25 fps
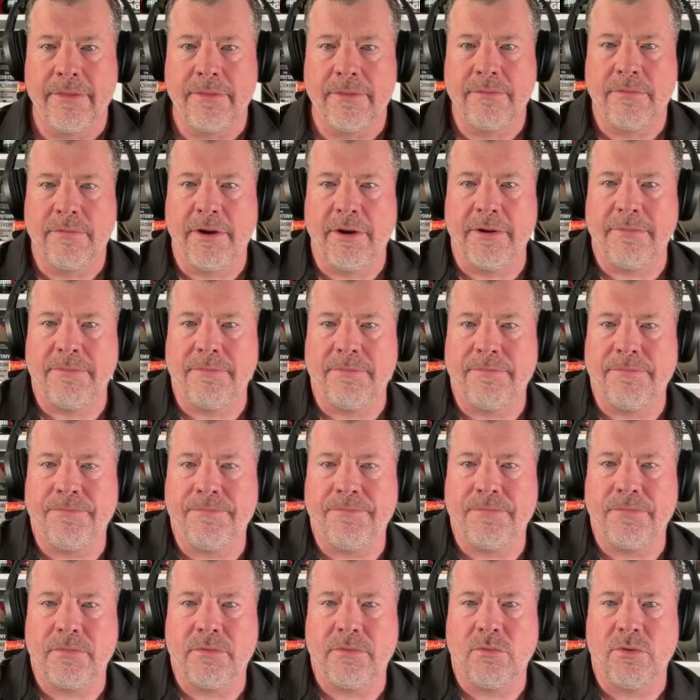Right?
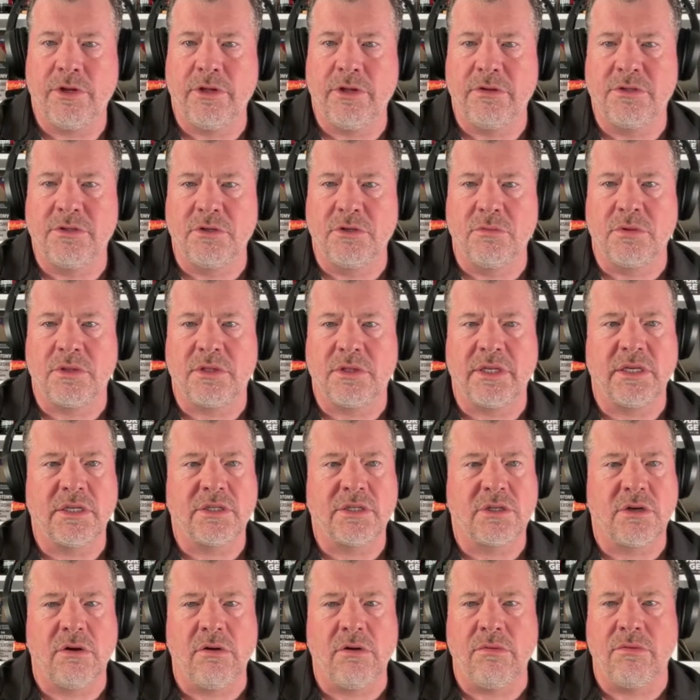What do you do when
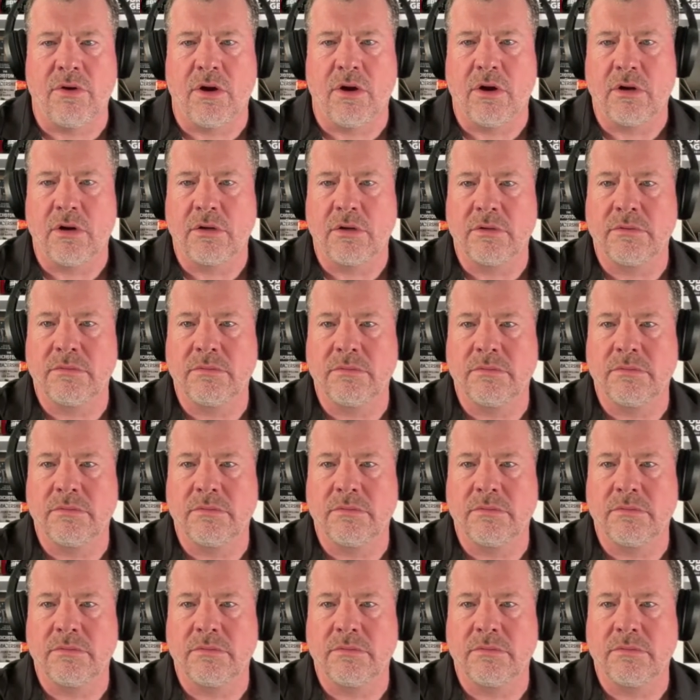things go wrong?